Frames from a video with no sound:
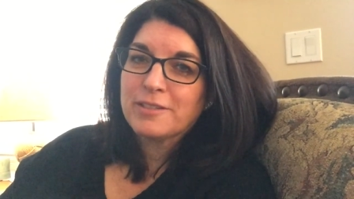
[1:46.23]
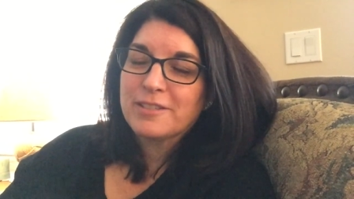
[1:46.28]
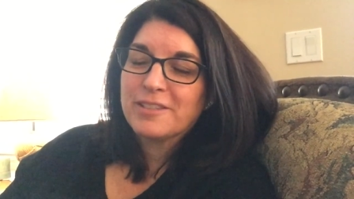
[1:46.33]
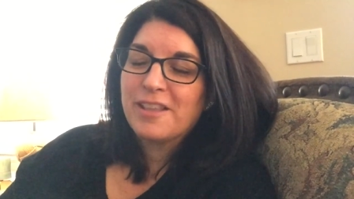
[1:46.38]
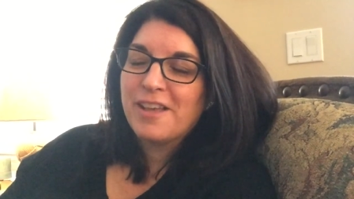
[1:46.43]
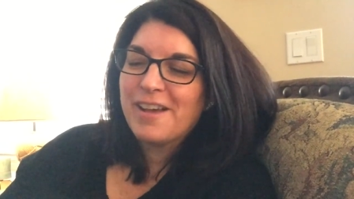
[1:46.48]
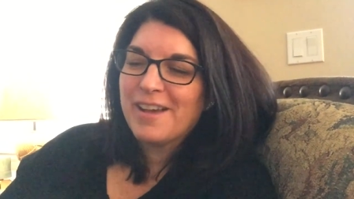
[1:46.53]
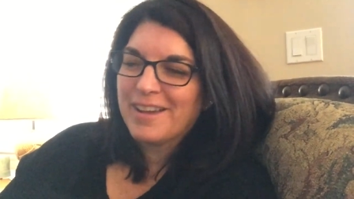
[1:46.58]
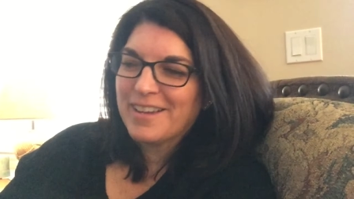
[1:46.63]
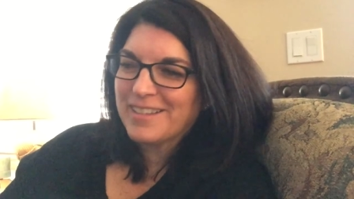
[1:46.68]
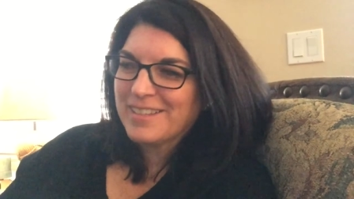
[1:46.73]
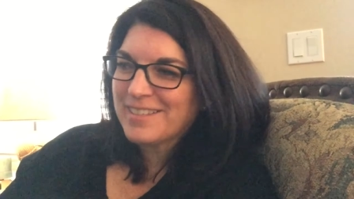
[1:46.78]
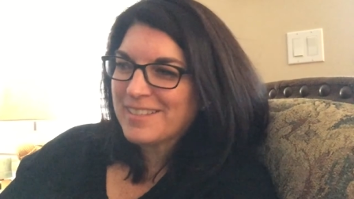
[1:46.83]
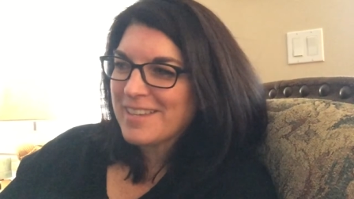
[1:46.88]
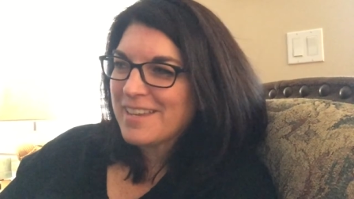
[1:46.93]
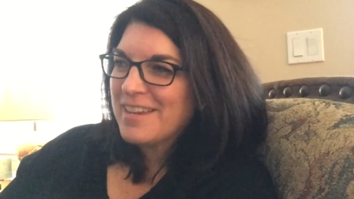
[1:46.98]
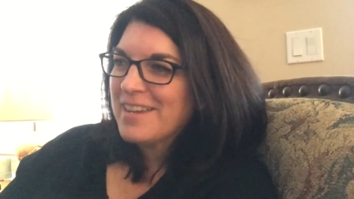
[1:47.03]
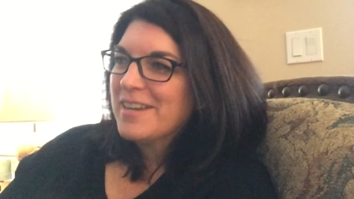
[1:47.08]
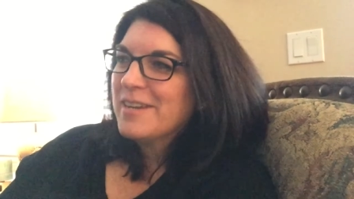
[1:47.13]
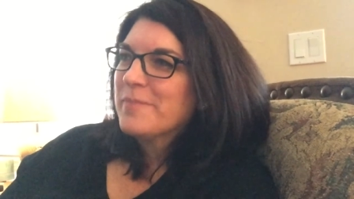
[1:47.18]

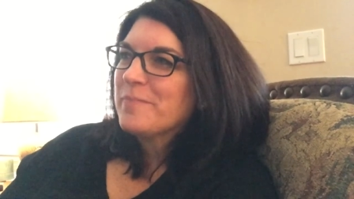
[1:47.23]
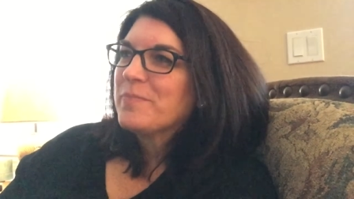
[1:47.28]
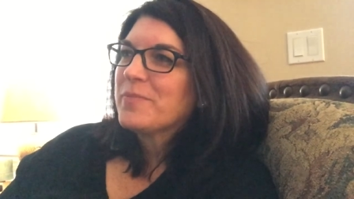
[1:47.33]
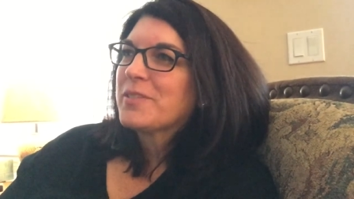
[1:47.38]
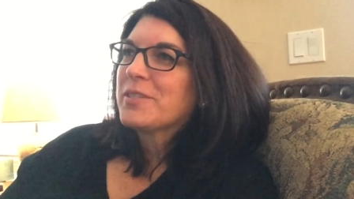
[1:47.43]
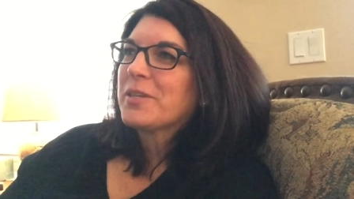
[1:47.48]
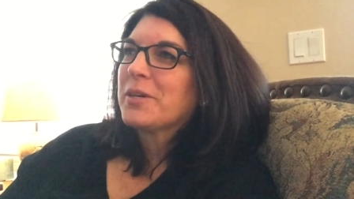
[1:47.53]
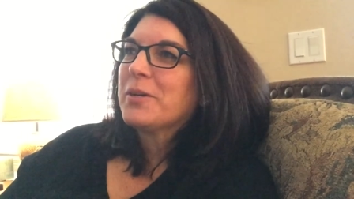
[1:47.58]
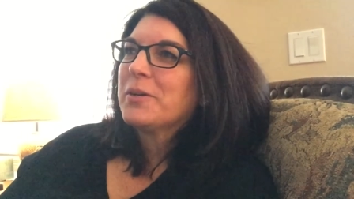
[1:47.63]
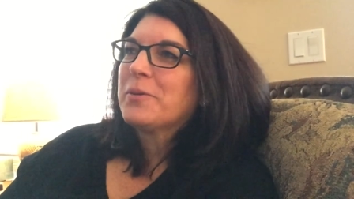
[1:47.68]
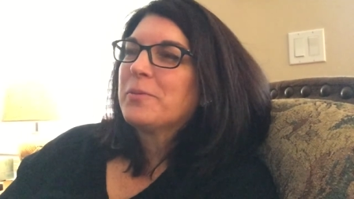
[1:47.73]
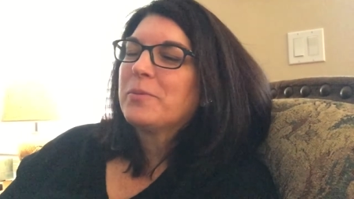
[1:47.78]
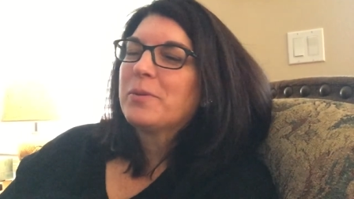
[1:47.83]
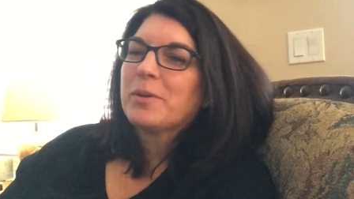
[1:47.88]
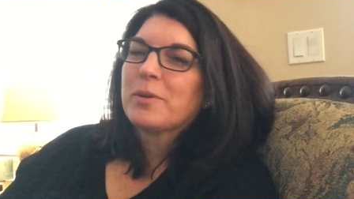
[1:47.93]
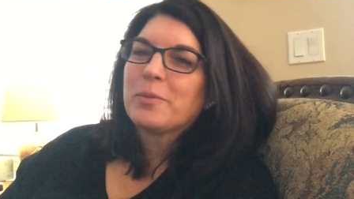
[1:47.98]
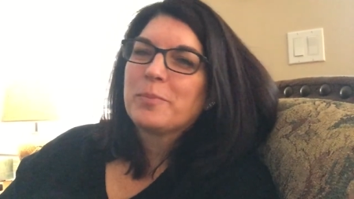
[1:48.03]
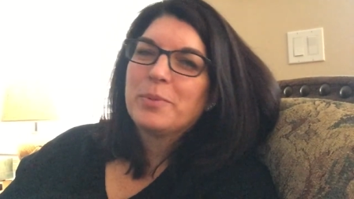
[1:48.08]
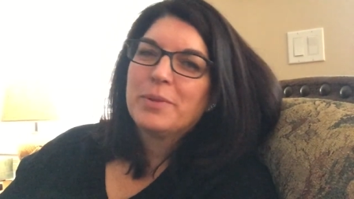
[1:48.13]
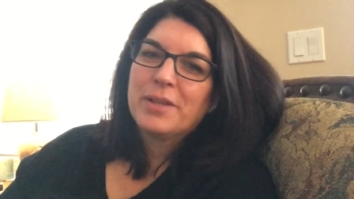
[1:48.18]
slides. So
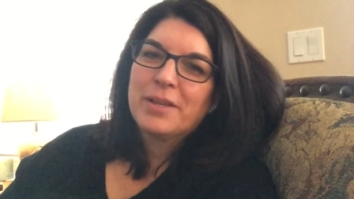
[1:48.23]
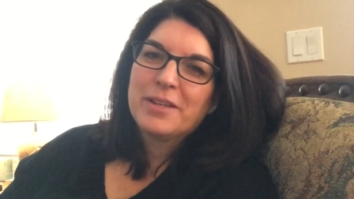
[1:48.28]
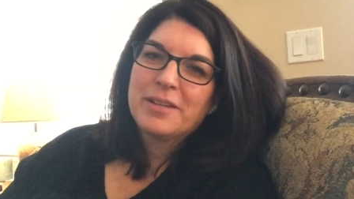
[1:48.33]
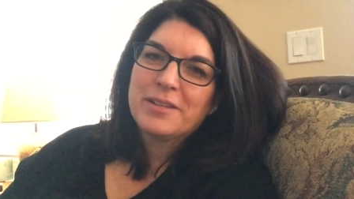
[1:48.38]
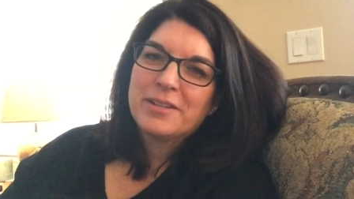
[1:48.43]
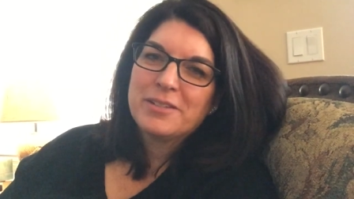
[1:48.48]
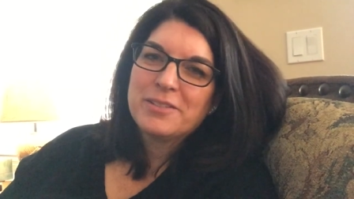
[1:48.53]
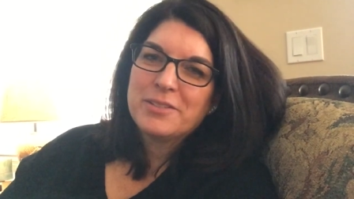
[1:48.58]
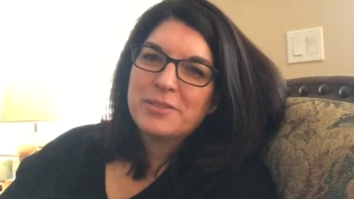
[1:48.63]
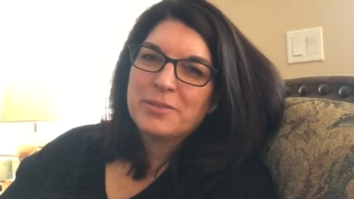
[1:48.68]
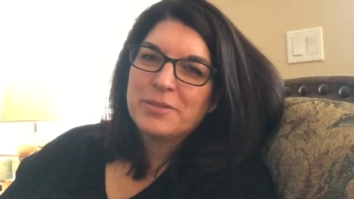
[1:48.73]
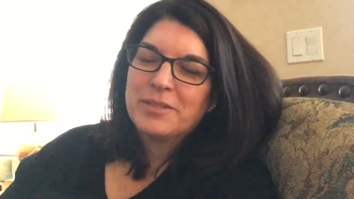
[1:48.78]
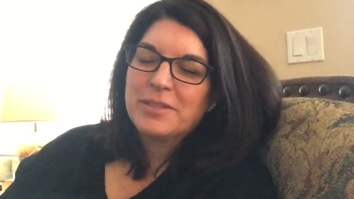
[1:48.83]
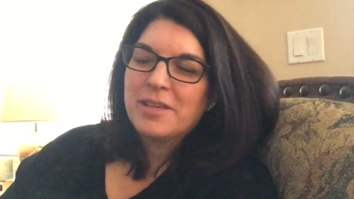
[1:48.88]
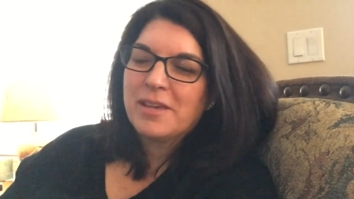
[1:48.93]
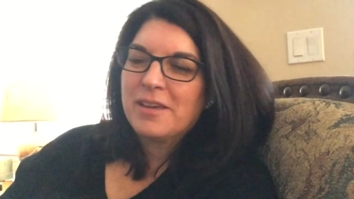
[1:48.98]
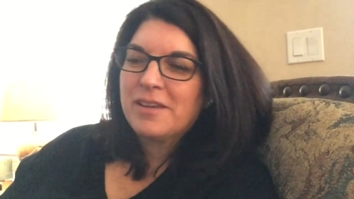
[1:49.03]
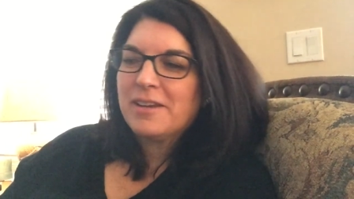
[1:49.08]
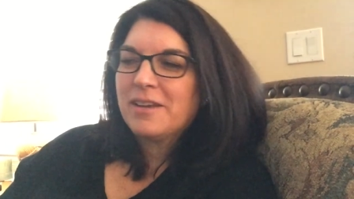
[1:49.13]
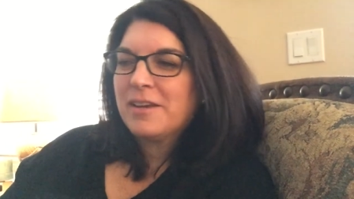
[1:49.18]
we are planning on doing
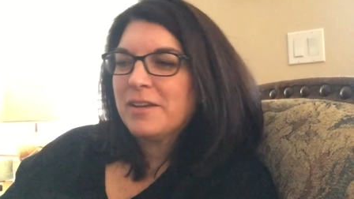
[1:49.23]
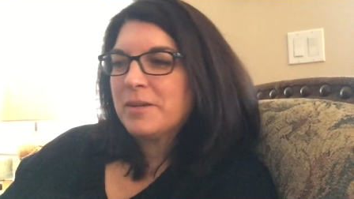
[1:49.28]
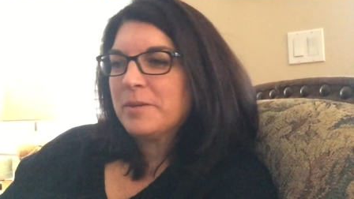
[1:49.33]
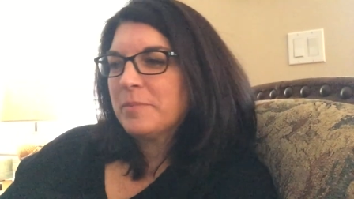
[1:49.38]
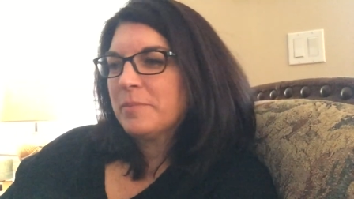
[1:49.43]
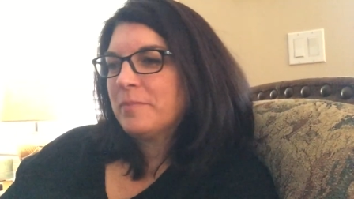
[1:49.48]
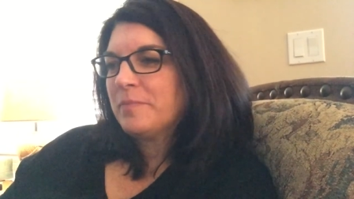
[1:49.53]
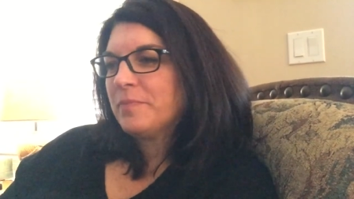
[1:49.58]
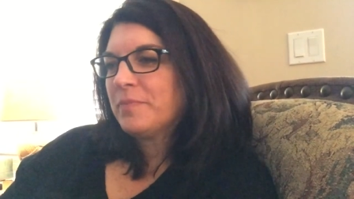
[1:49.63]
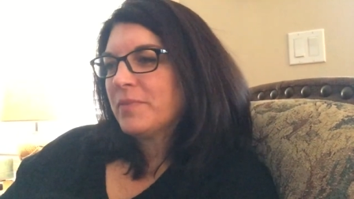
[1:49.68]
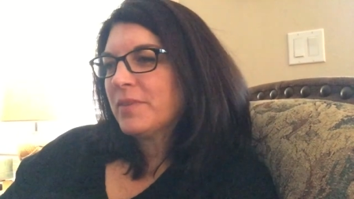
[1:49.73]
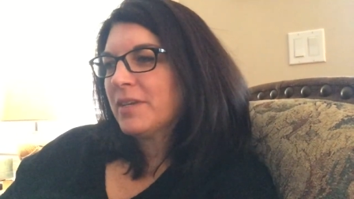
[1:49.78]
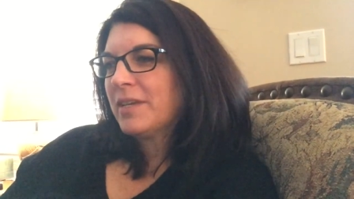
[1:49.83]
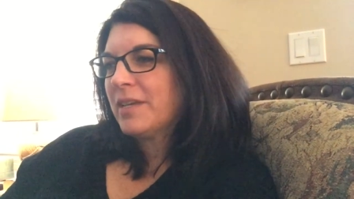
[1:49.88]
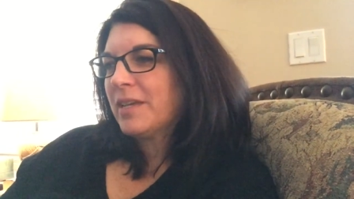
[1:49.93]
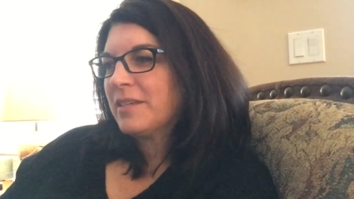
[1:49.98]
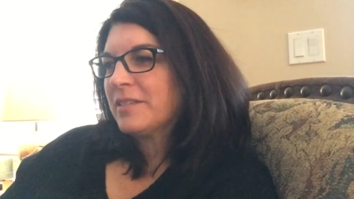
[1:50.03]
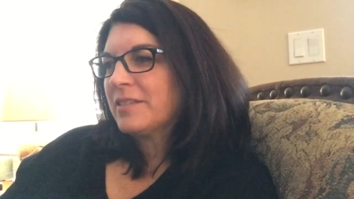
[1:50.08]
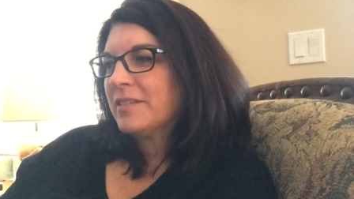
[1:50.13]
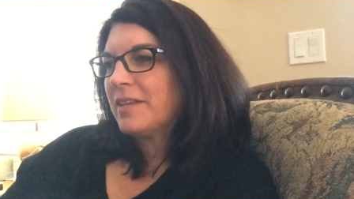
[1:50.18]
that um,
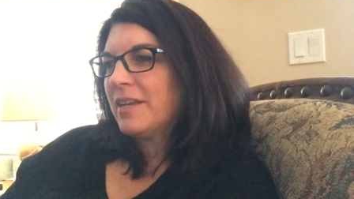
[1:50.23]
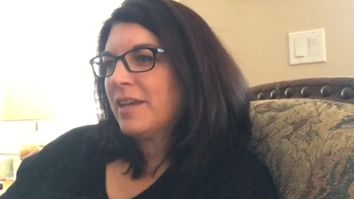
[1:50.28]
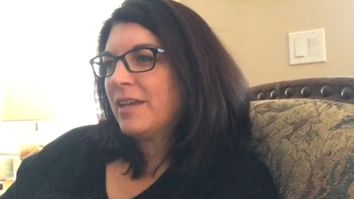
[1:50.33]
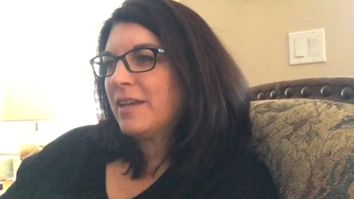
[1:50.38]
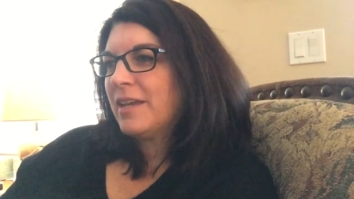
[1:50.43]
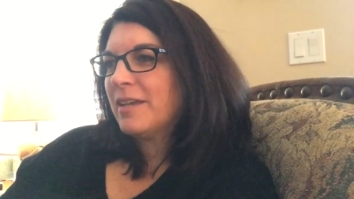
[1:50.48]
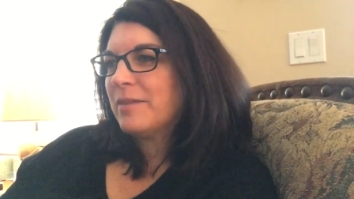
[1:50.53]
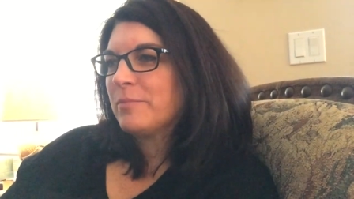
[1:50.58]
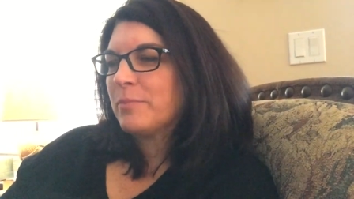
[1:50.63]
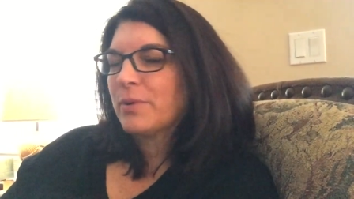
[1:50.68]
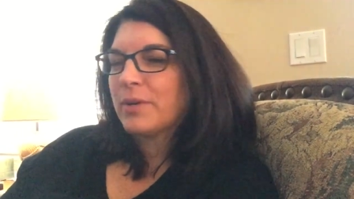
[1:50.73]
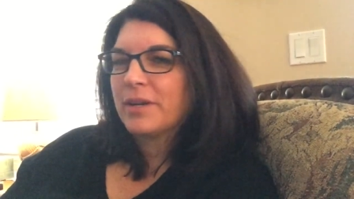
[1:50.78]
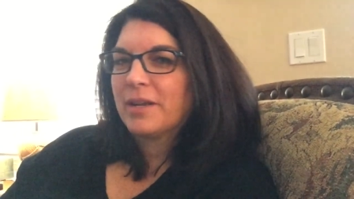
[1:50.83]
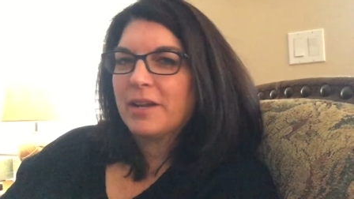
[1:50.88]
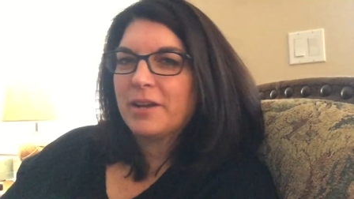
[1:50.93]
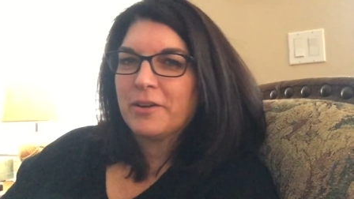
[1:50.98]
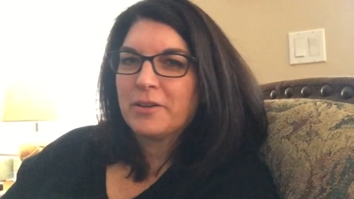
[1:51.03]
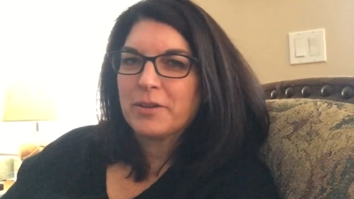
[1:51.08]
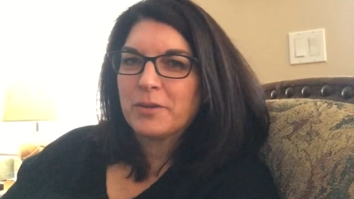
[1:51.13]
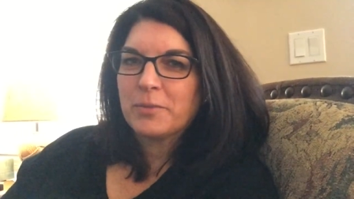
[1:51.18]
again today and bring
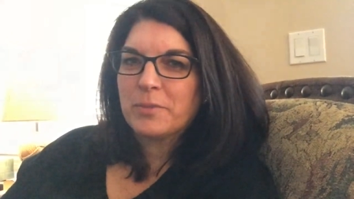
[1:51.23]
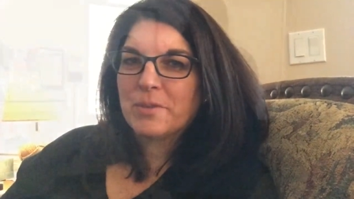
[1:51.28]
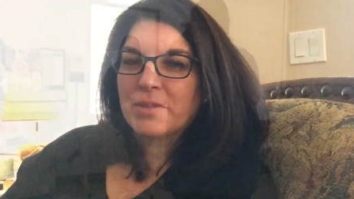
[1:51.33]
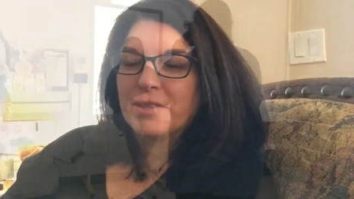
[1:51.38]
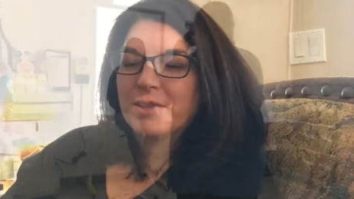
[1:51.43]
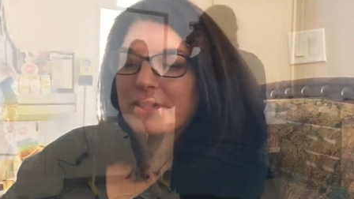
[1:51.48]
Kerrigan with